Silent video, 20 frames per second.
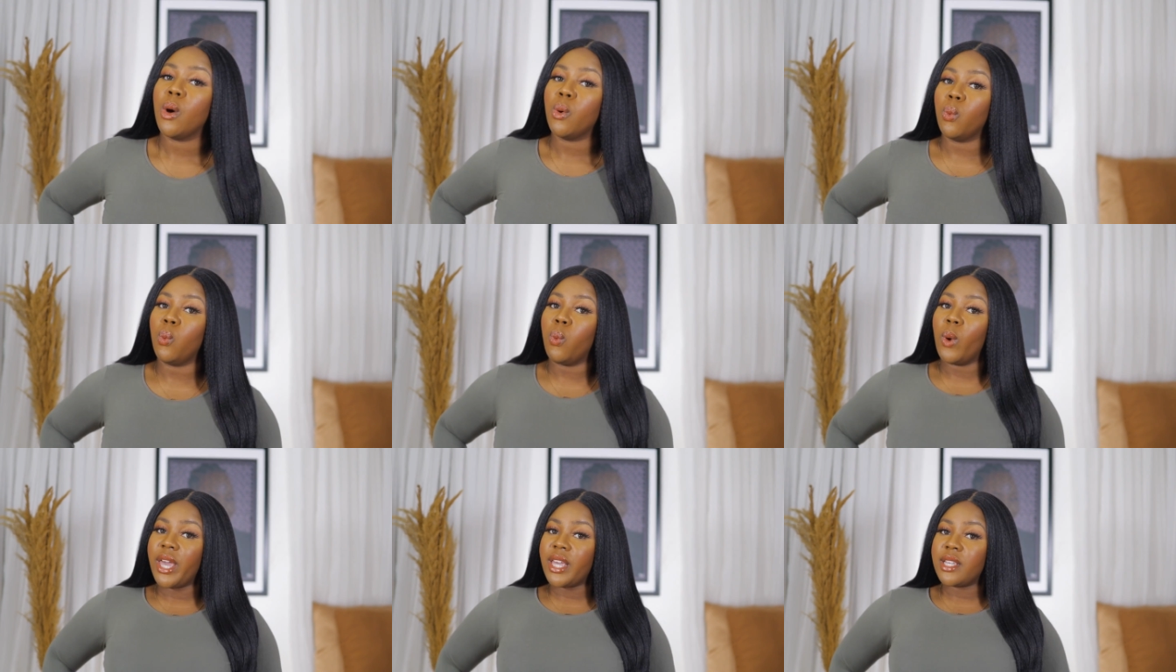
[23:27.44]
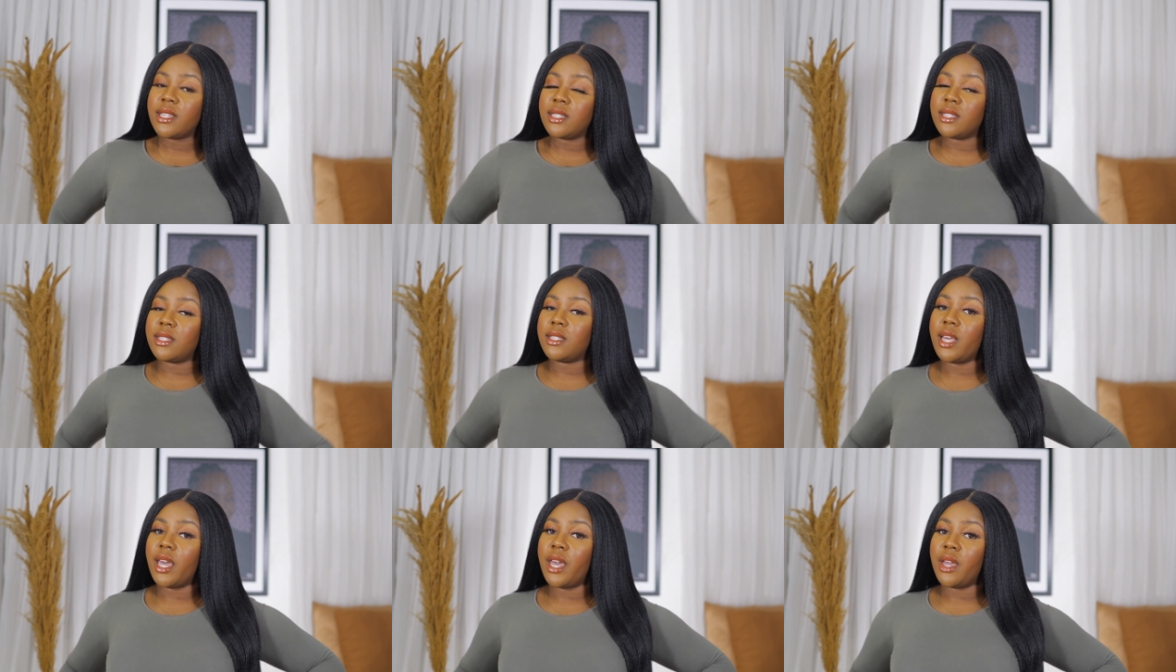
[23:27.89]

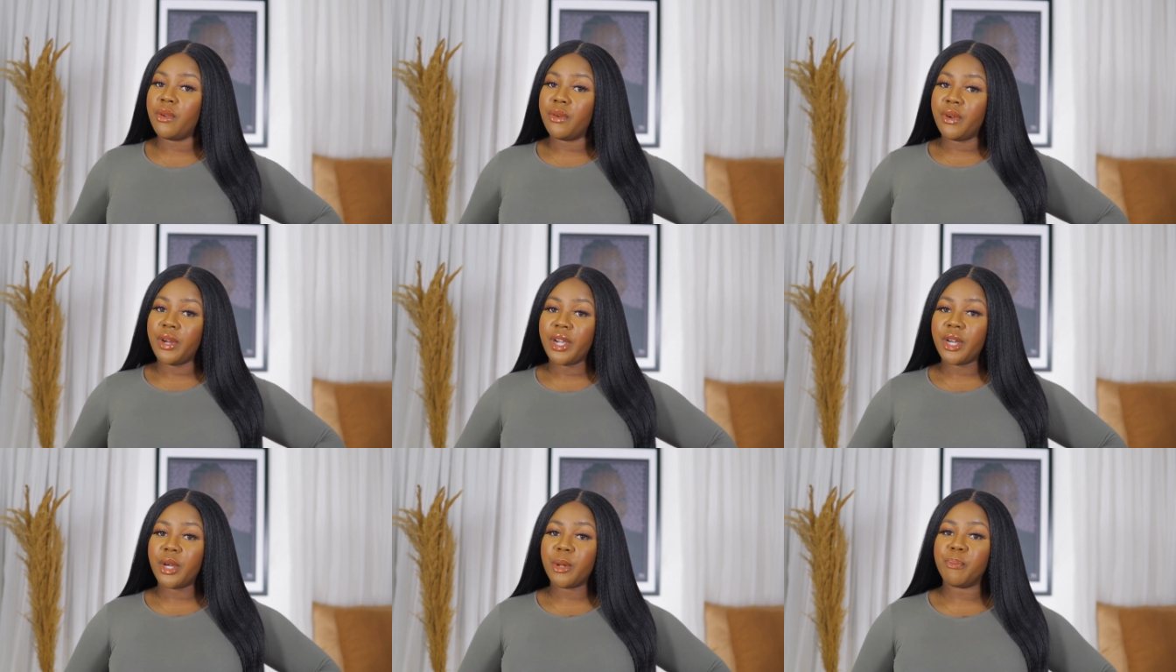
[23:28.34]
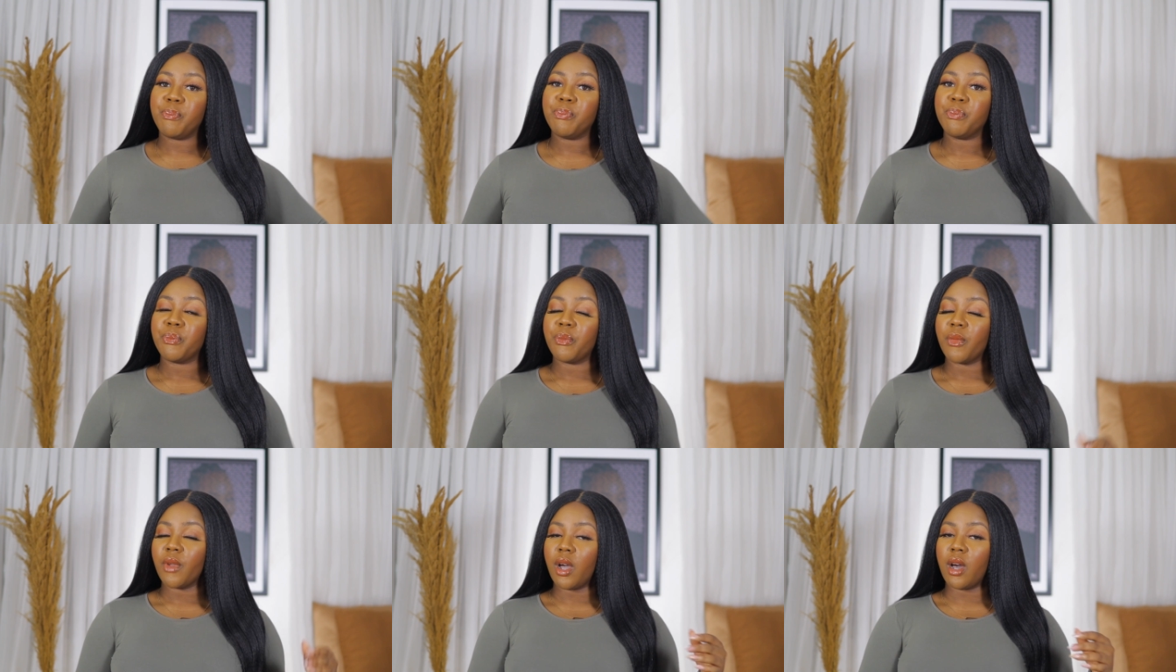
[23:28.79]
waist area.
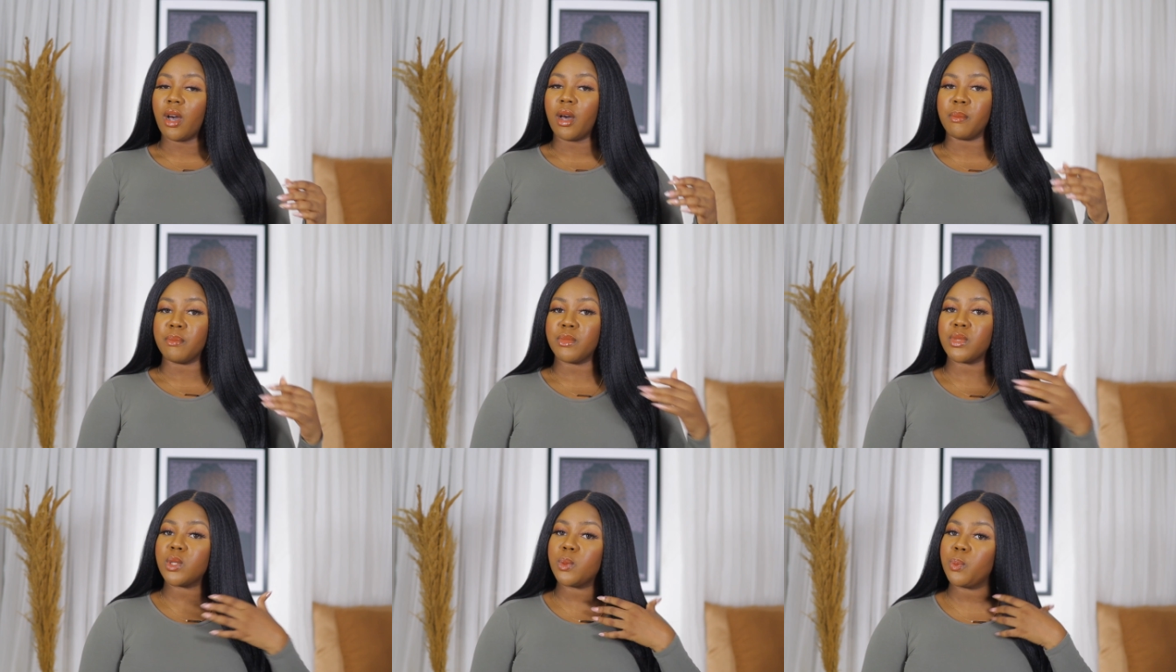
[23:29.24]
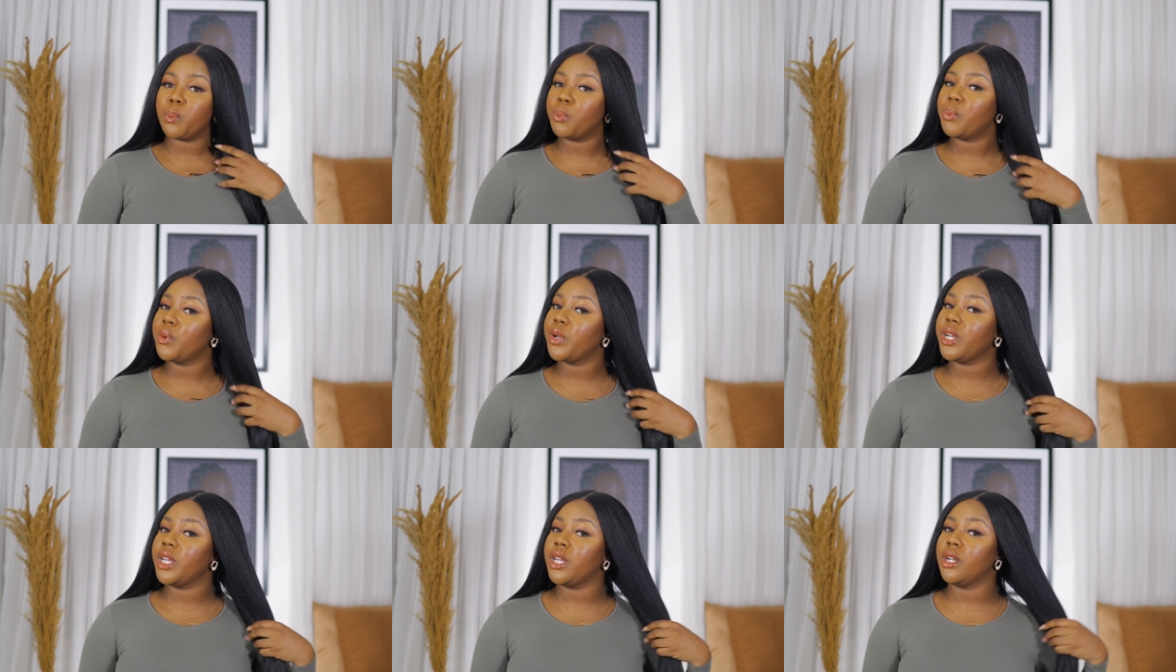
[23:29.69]
It's
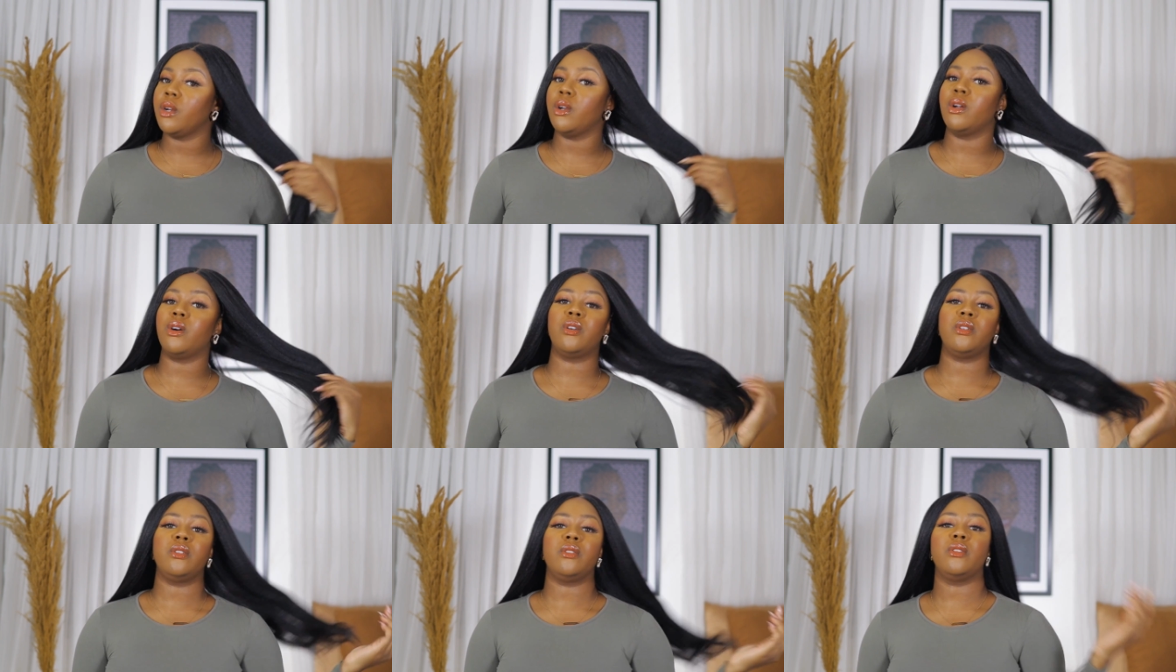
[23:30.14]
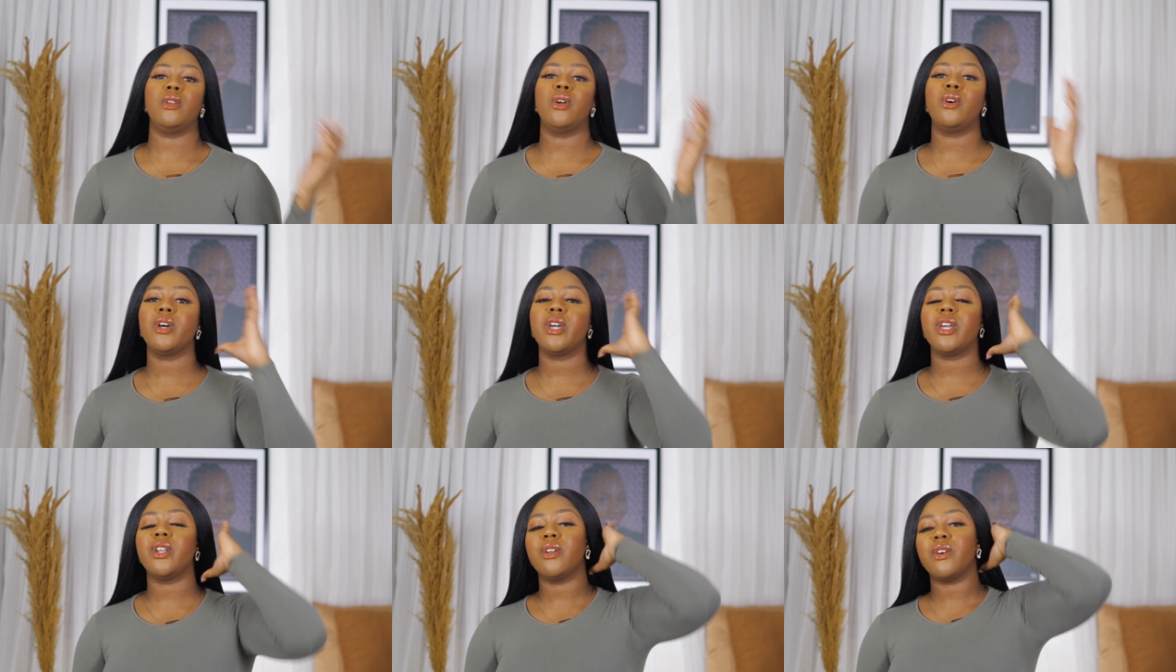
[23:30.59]
pretty
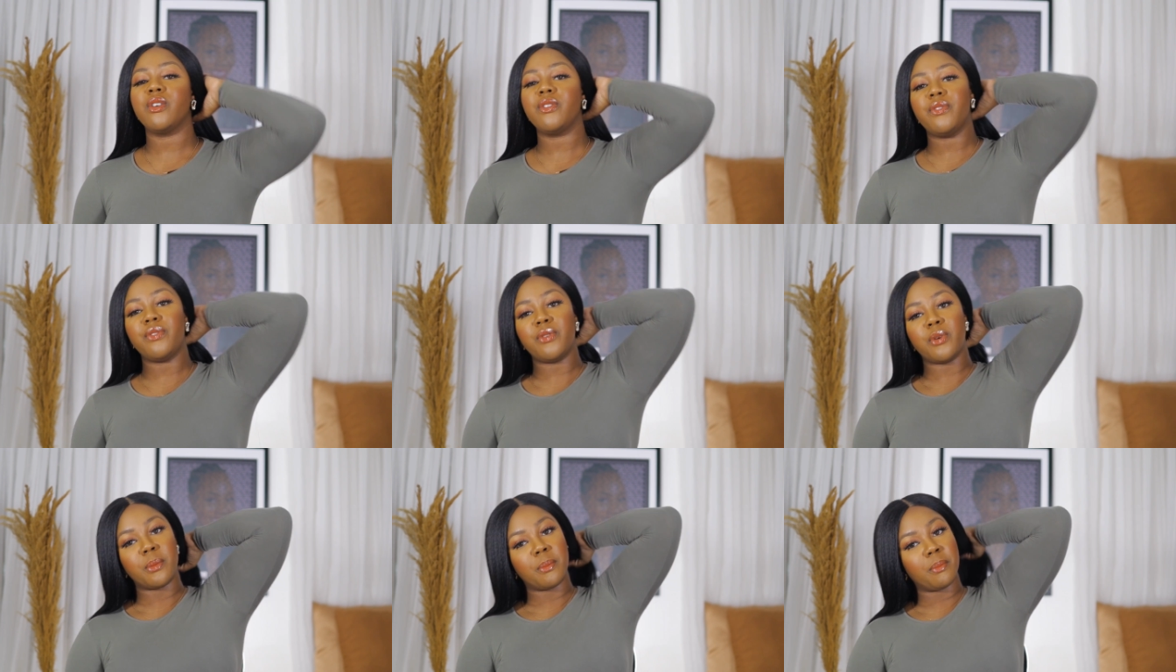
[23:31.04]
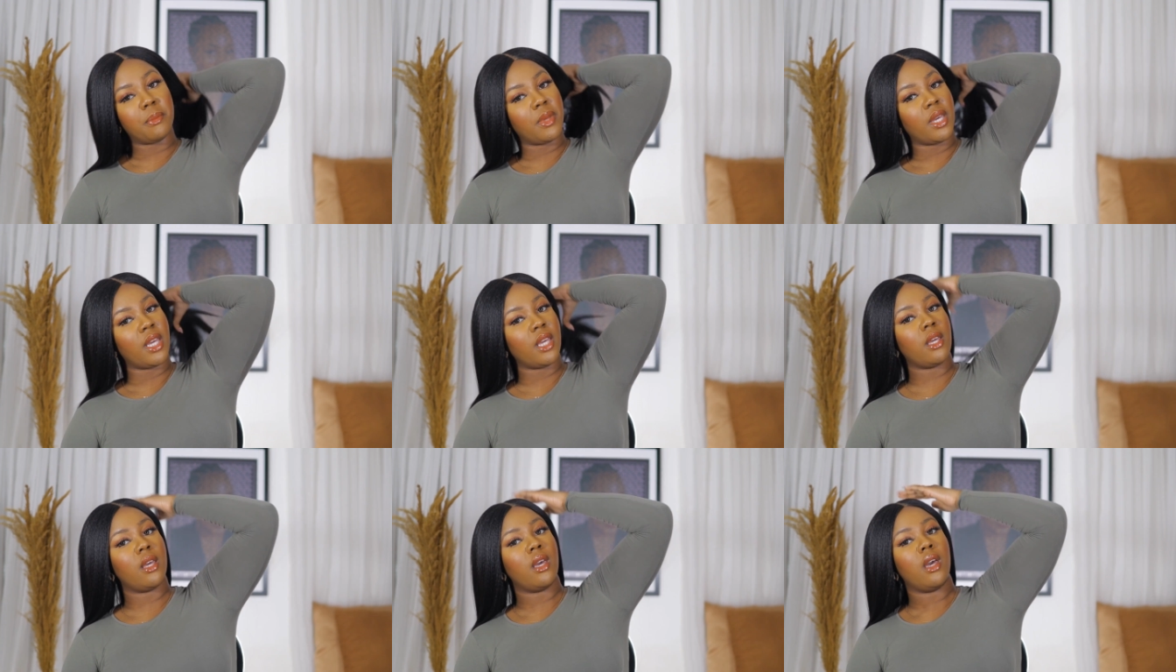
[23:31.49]
long enough for
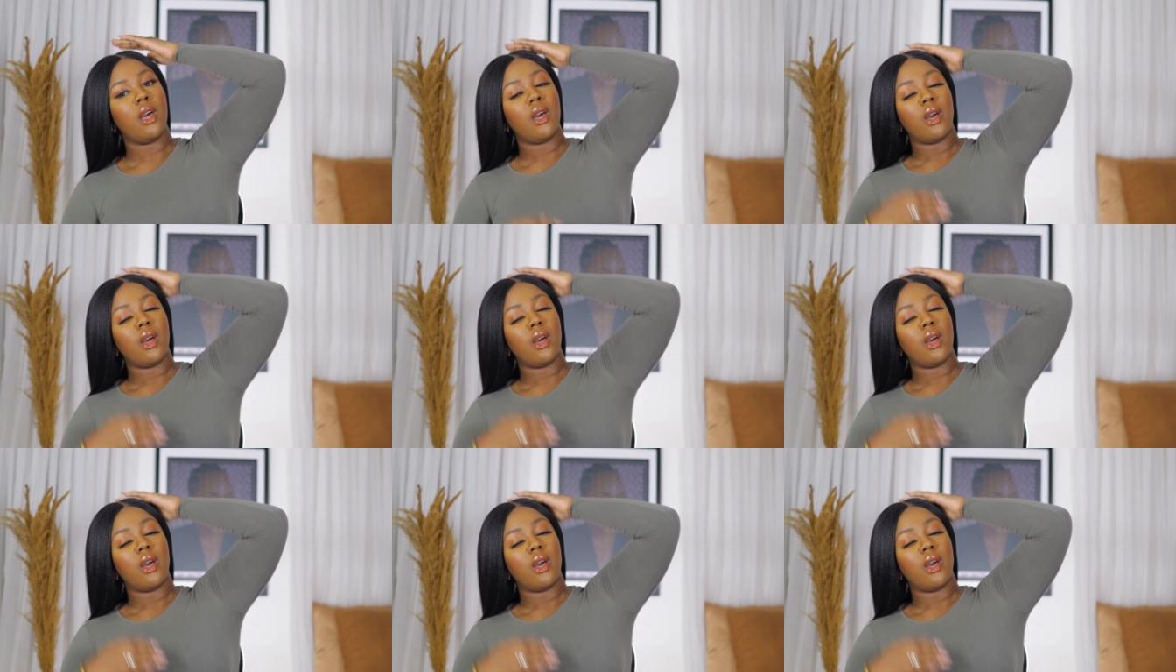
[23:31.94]
me.